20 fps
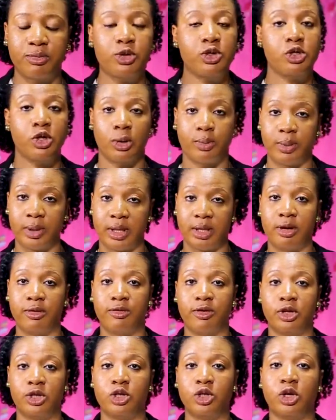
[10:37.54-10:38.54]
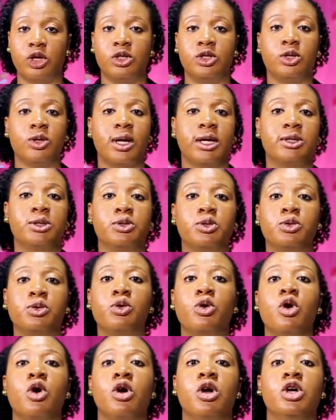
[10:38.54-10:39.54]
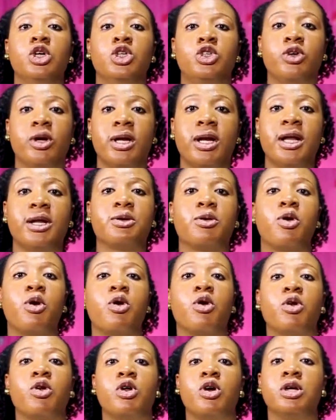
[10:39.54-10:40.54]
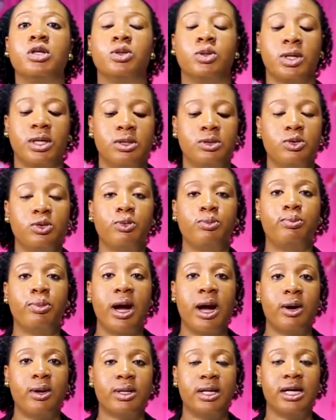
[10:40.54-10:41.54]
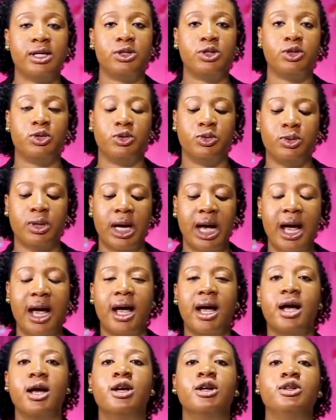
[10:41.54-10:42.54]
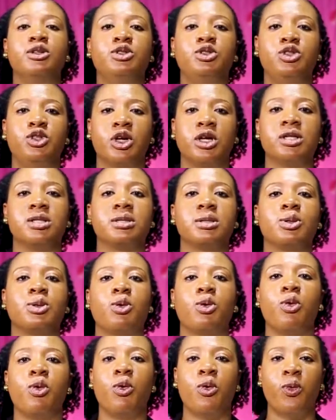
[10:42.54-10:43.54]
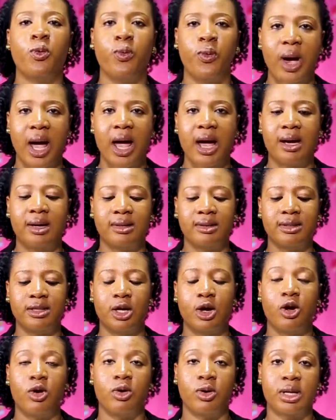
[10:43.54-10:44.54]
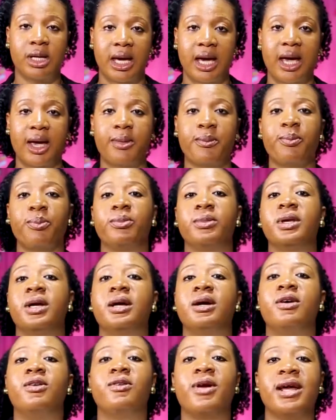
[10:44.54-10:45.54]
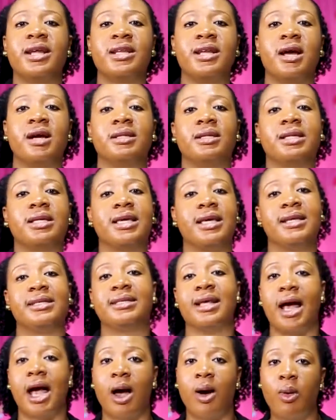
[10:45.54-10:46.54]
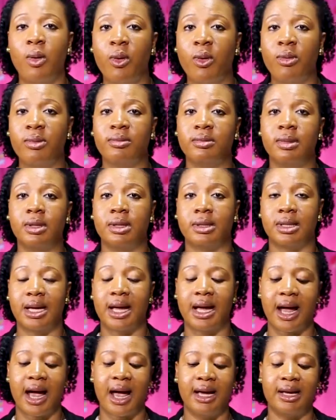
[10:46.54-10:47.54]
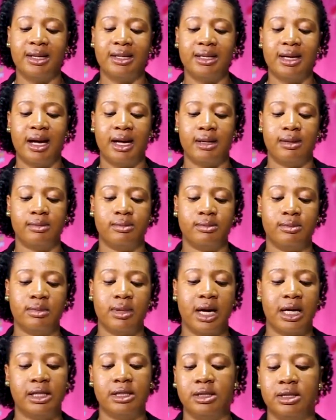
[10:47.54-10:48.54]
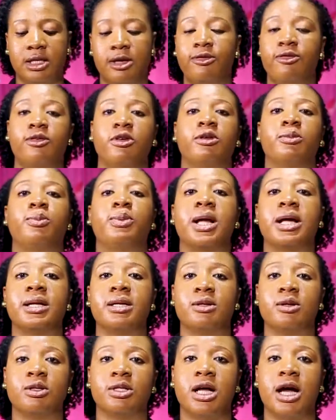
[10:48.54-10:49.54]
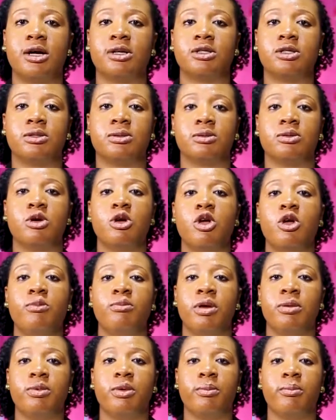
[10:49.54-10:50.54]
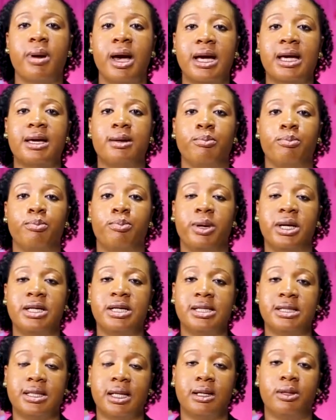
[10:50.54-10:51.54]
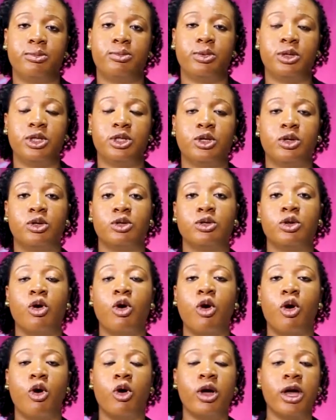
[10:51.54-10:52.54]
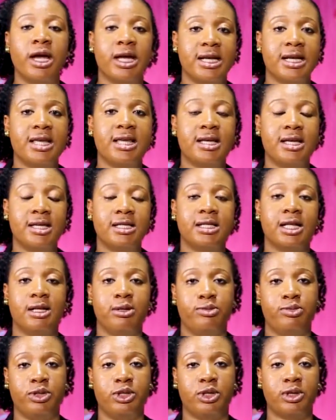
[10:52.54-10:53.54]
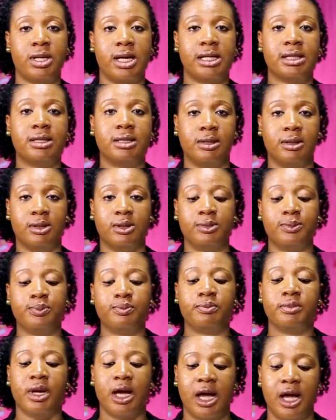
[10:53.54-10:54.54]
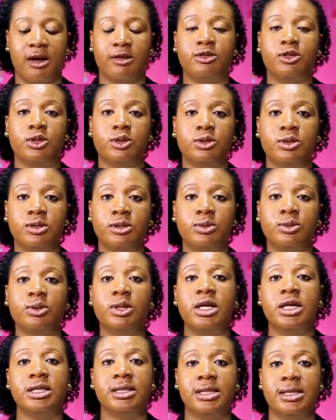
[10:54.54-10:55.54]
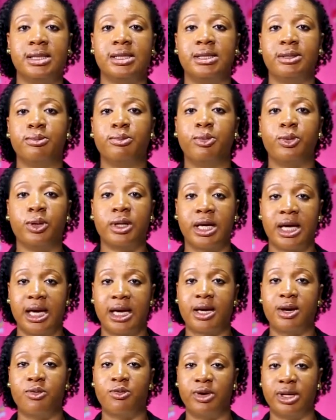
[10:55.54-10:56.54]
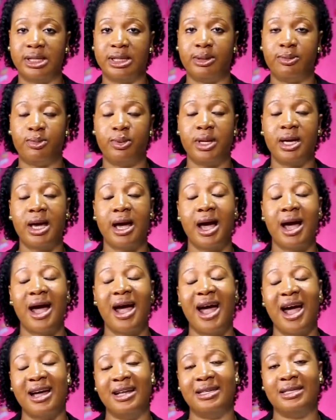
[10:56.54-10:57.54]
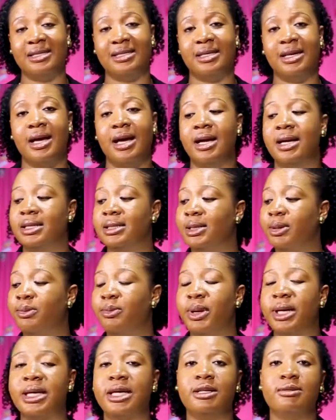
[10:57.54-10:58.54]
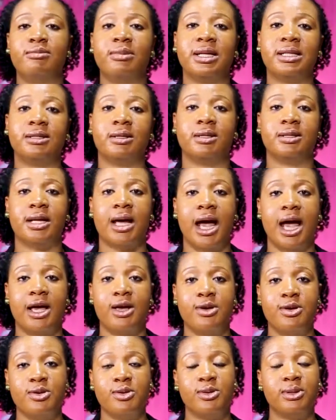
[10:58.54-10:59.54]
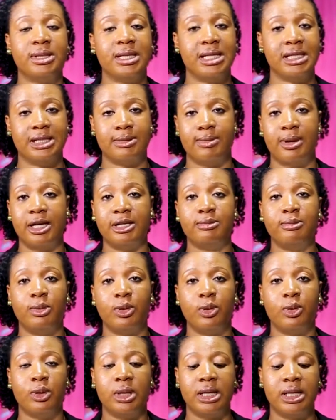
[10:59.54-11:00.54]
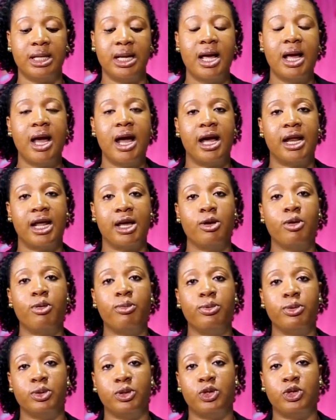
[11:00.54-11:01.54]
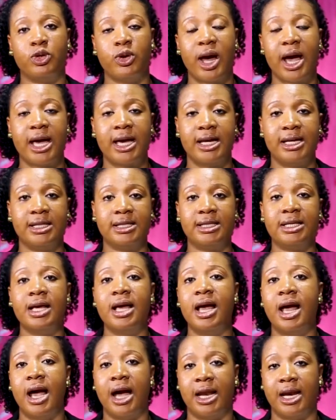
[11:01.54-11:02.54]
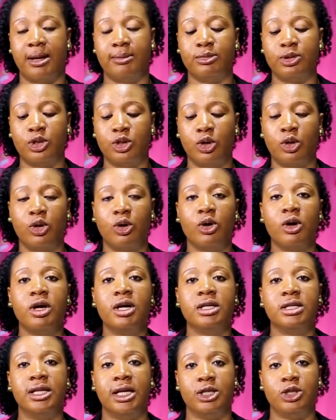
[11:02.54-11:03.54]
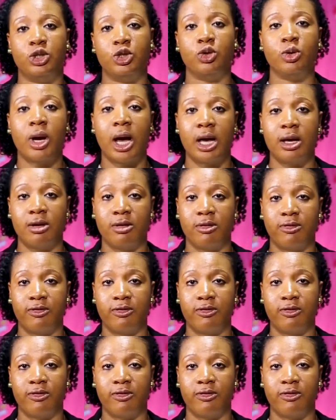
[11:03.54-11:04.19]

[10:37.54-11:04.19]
topping of your choice. You can do shredded coconut, you can do powdered sugar, just go wild, okay? Right now the kids are home, and if you're planning on how to maybe mark birthday celebration or any celebration at all, I have shown you this simple cake recipe, and the baking method I use is mind-blowing, and I hope you try it, and I'm sure that you and your